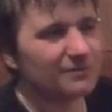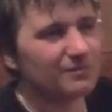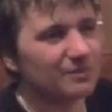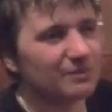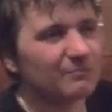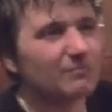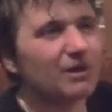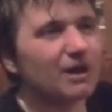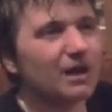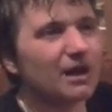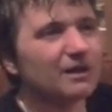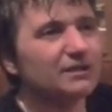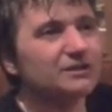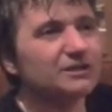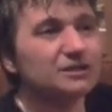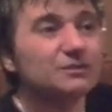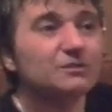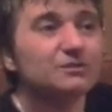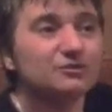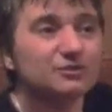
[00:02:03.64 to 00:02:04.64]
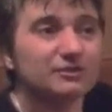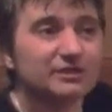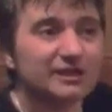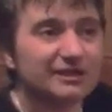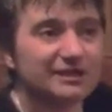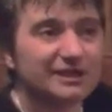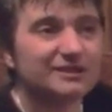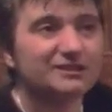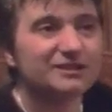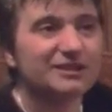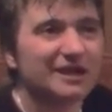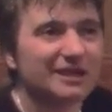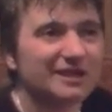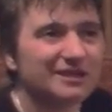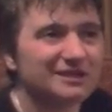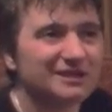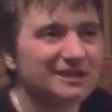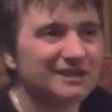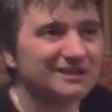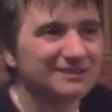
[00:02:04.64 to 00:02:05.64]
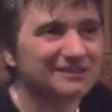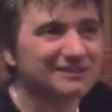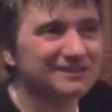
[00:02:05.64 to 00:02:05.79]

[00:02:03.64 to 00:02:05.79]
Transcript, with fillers: that my children need educating.